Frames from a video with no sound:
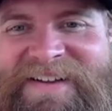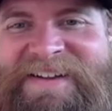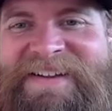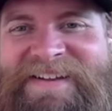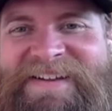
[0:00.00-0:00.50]

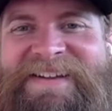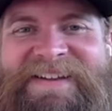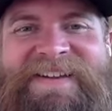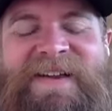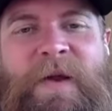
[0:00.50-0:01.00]

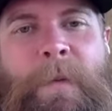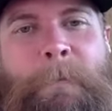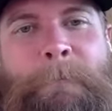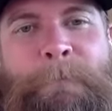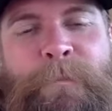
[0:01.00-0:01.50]

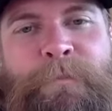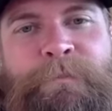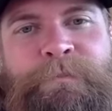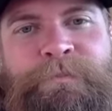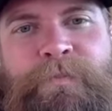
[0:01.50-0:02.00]

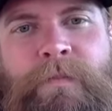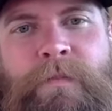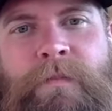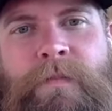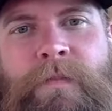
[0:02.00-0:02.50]

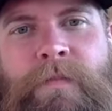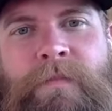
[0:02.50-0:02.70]
(not speaking)